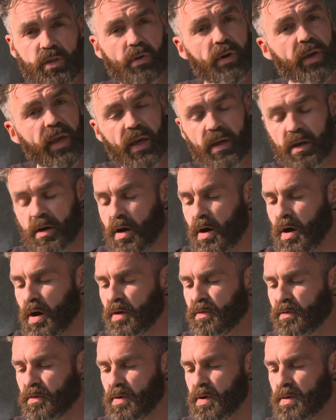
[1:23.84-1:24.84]
or I get cut
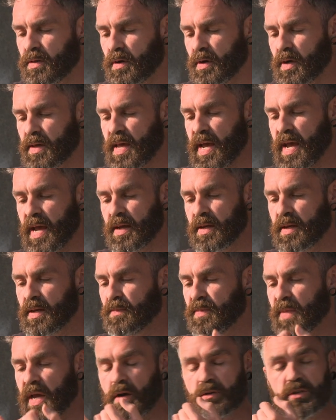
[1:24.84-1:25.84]
off or anything like that,
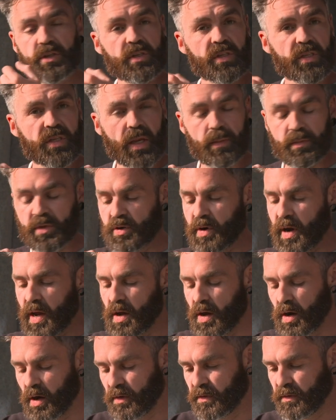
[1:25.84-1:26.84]
that'll just slip
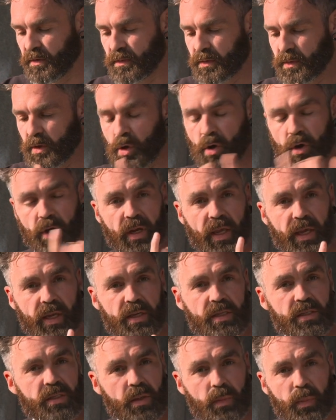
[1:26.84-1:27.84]
straight off. The hook
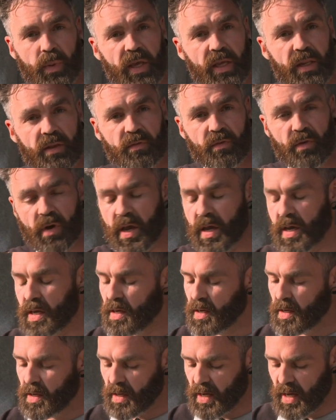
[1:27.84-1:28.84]
link is completely free,
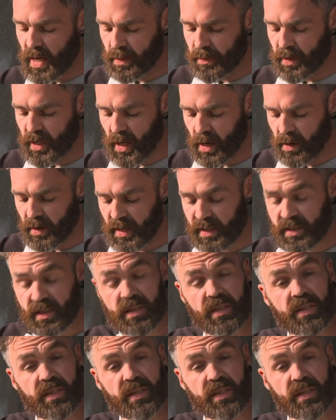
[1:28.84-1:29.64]
and it's as